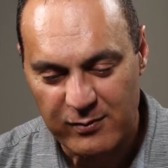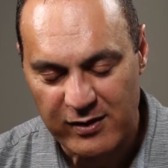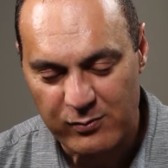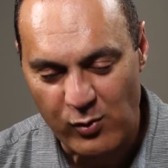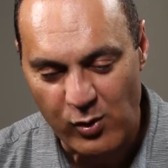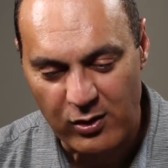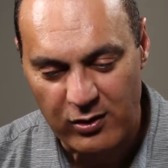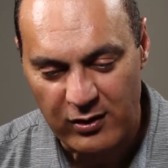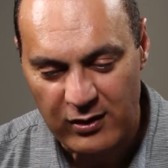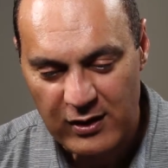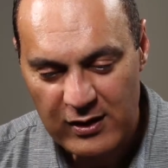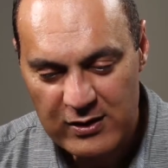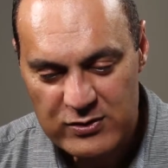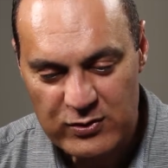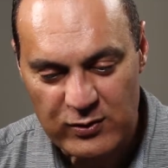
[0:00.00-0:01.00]
bit more.
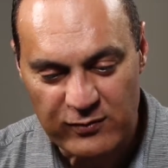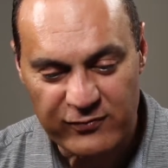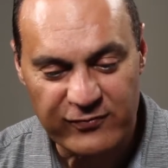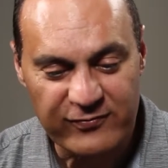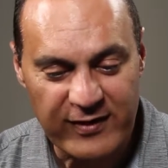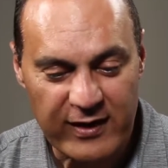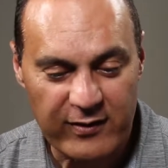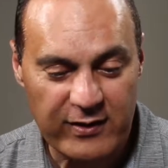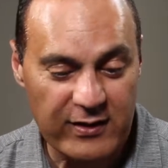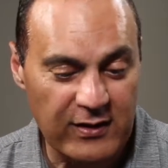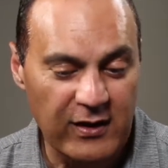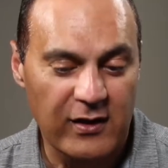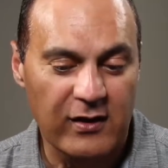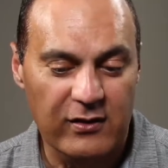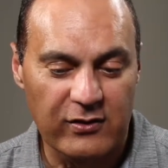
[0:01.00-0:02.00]
So
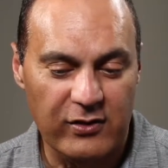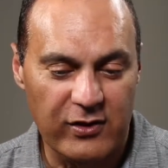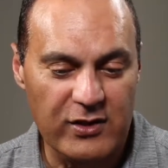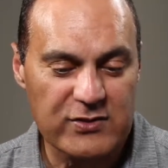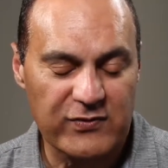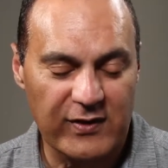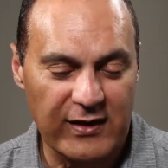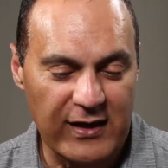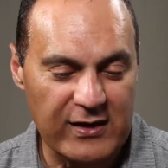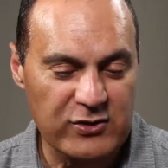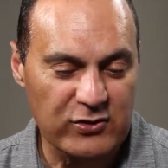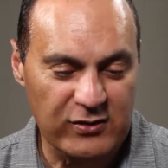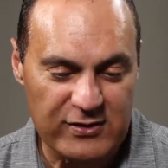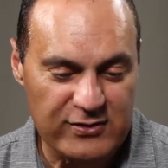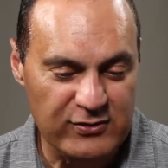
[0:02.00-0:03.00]
very large
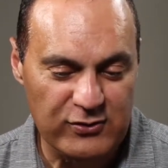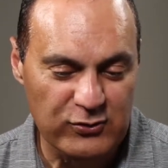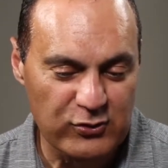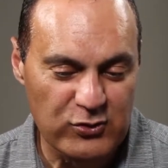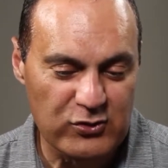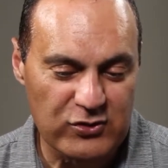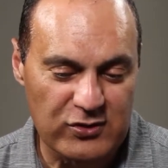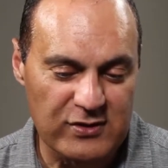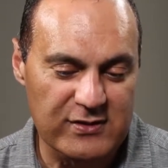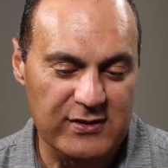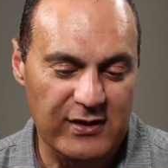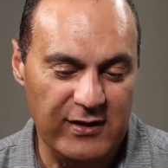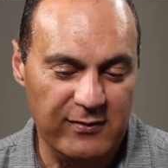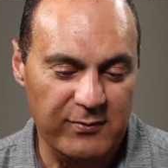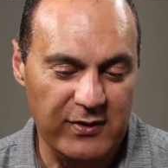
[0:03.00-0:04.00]
financial institutions
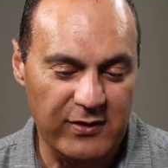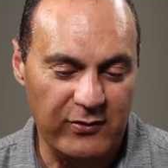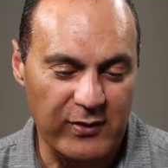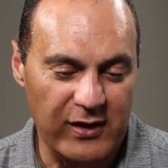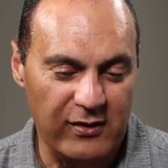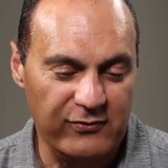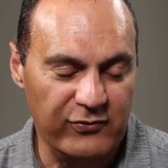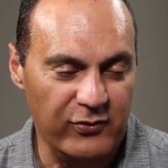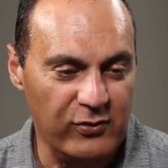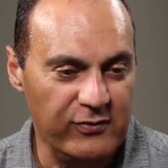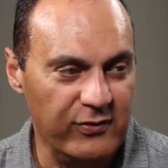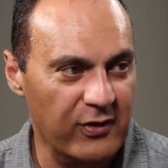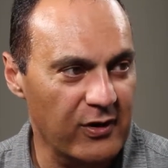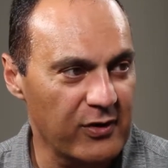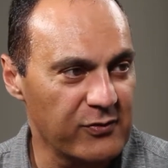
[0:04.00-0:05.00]
that have been around for
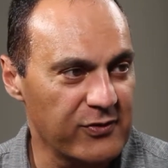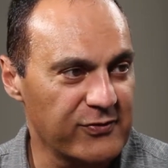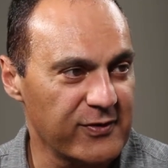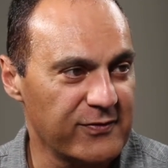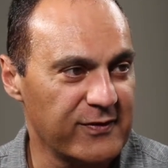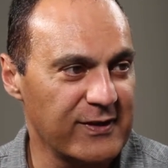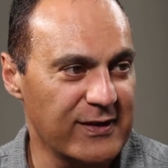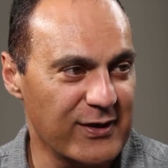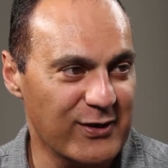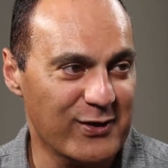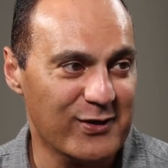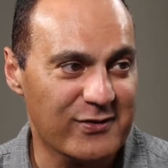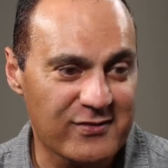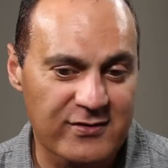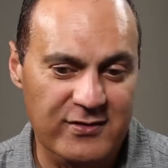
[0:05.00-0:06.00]
over 150
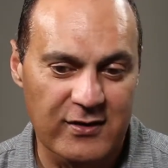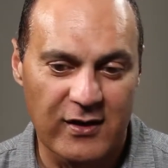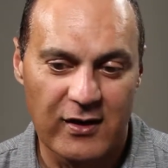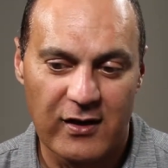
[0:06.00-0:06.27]
years.